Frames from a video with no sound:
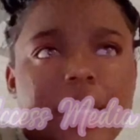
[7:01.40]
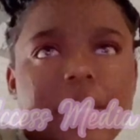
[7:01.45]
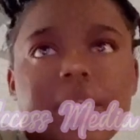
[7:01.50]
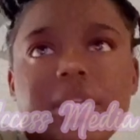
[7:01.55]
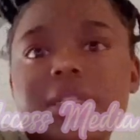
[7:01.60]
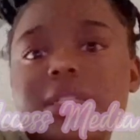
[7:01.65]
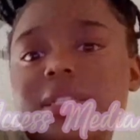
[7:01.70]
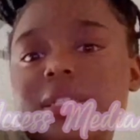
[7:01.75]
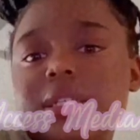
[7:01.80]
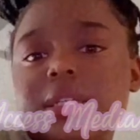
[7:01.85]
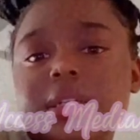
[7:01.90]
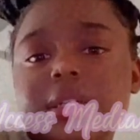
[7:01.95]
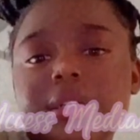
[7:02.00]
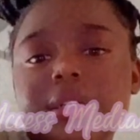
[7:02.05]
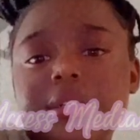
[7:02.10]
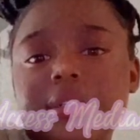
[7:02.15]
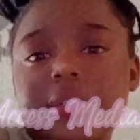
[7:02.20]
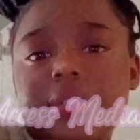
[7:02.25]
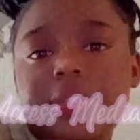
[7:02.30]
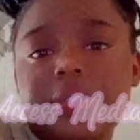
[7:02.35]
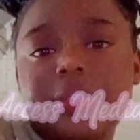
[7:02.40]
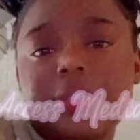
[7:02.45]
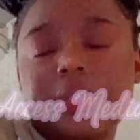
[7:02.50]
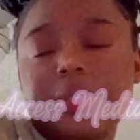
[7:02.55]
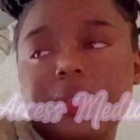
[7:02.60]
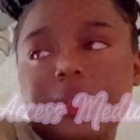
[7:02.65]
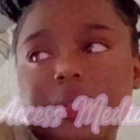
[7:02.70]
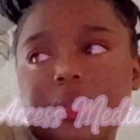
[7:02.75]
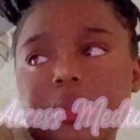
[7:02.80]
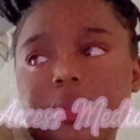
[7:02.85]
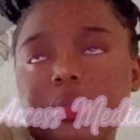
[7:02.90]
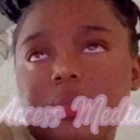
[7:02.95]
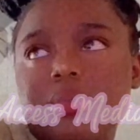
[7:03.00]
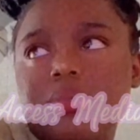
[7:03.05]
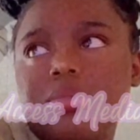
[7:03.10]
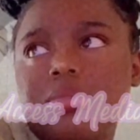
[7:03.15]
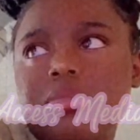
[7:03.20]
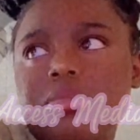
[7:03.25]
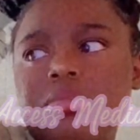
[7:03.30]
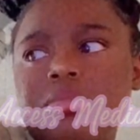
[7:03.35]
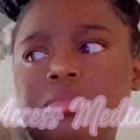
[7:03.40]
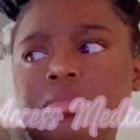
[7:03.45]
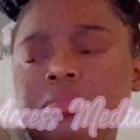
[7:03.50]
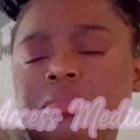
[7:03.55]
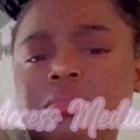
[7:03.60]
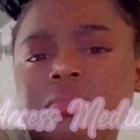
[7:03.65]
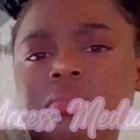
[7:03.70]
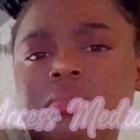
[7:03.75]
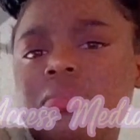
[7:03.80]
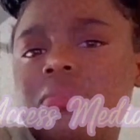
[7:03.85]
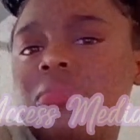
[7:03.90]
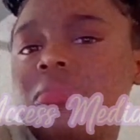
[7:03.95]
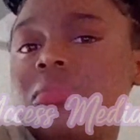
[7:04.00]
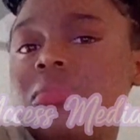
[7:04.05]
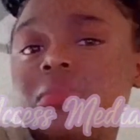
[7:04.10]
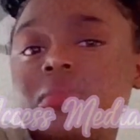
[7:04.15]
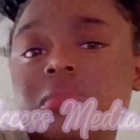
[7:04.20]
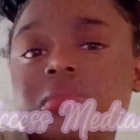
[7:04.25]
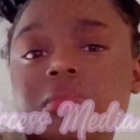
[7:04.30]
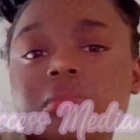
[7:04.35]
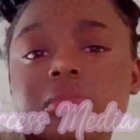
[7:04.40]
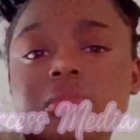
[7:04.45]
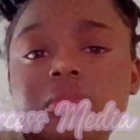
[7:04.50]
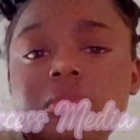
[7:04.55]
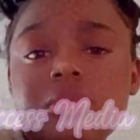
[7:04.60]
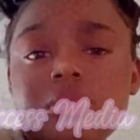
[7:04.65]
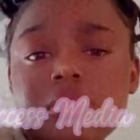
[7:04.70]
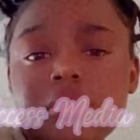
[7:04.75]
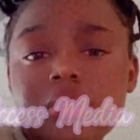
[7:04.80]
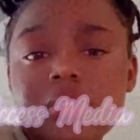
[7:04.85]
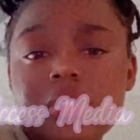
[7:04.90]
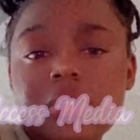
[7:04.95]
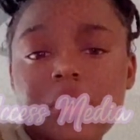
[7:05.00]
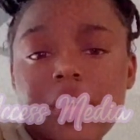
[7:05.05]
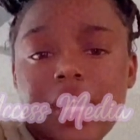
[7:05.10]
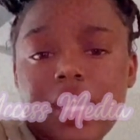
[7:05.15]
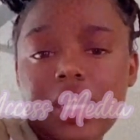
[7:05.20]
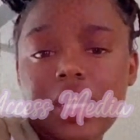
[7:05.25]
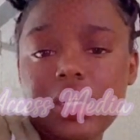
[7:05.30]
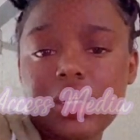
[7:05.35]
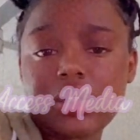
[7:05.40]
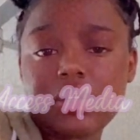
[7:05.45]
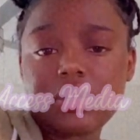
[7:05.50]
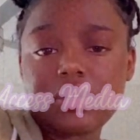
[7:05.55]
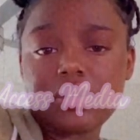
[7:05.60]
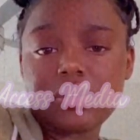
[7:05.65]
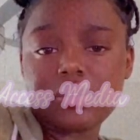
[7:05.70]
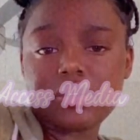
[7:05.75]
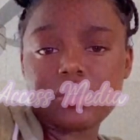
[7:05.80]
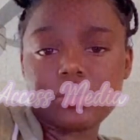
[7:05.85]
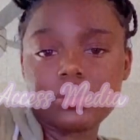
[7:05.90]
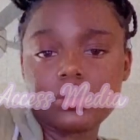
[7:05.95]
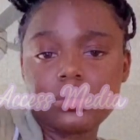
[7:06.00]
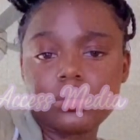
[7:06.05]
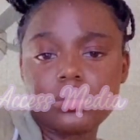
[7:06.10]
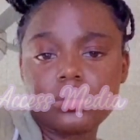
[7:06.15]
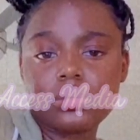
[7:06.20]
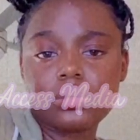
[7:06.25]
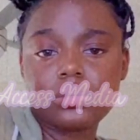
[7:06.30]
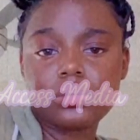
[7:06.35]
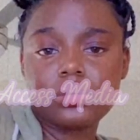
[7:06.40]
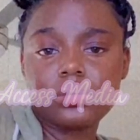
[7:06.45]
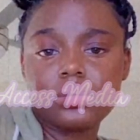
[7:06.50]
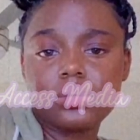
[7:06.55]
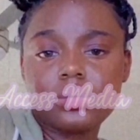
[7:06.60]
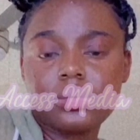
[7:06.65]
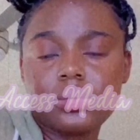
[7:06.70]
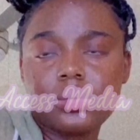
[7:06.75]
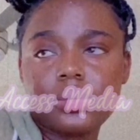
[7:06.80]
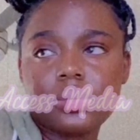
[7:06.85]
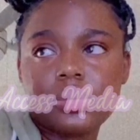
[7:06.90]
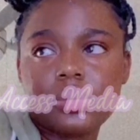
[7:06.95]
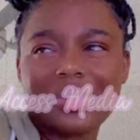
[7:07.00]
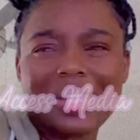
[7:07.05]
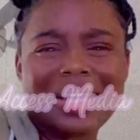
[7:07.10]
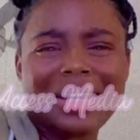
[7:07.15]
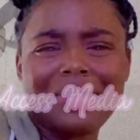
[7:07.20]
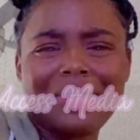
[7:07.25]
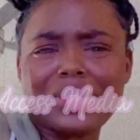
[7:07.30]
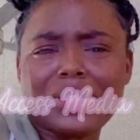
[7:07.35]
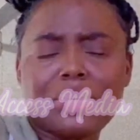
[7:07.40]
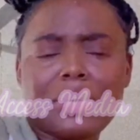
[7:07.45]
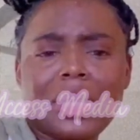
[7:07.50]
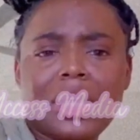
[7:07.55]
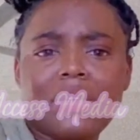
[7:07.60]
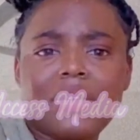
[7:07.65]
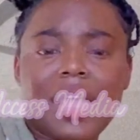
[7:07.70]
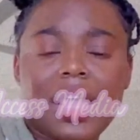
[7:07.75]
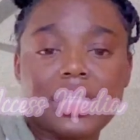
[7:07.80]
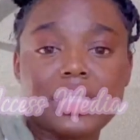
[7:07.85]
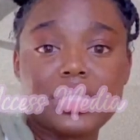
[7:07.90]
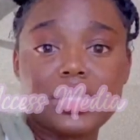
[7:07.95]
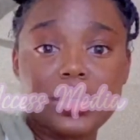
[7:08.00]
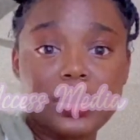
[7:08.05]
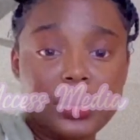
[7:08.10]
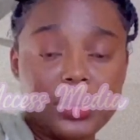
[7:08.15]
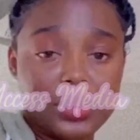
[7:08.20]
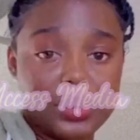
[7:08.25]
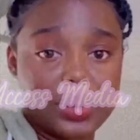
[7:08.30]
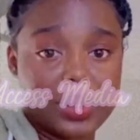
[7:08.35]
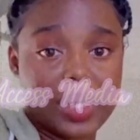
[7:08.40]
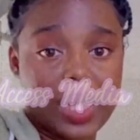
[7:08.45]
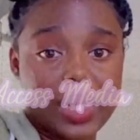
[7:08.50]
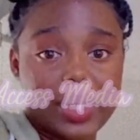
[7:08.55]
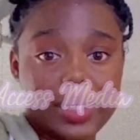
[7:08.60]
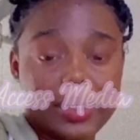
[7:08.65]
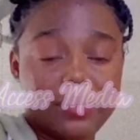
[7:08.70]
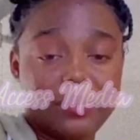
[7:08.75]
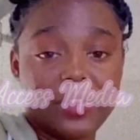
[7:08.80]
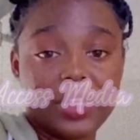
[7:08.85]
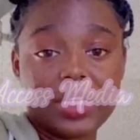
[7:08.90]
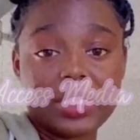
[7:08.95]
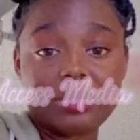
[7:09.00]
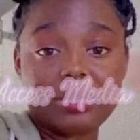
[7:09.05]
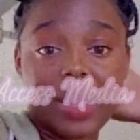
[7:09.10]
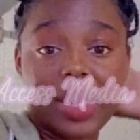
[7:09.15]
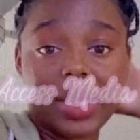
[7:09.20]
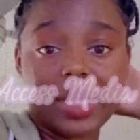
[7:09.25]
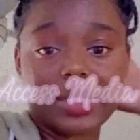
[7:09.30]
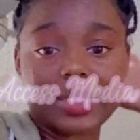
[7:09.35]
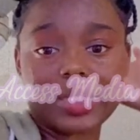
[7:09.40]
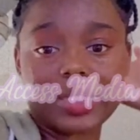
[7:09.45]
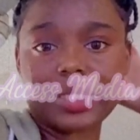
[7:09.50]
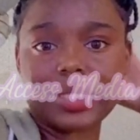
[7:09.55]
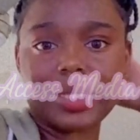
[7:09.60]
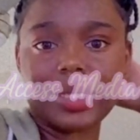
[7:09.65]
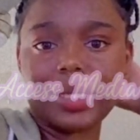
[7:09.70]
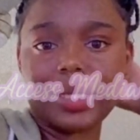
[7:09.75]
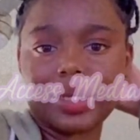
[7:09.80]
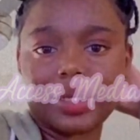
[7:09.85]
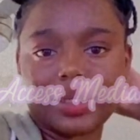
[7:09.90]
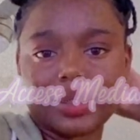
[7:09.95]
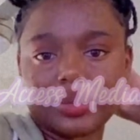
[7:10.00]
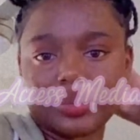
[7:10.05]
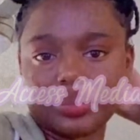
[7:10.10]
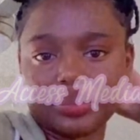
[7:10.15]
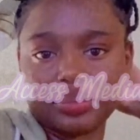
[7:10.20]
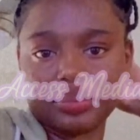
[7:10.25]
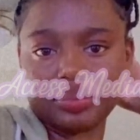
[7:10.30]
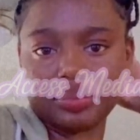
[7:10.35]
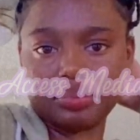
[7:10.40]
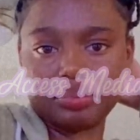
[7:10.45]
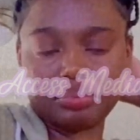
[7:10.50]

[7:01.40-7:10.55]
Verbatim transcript: hair done to um twelve. Not even 12, like 2. And I didn't finish my hair to 10.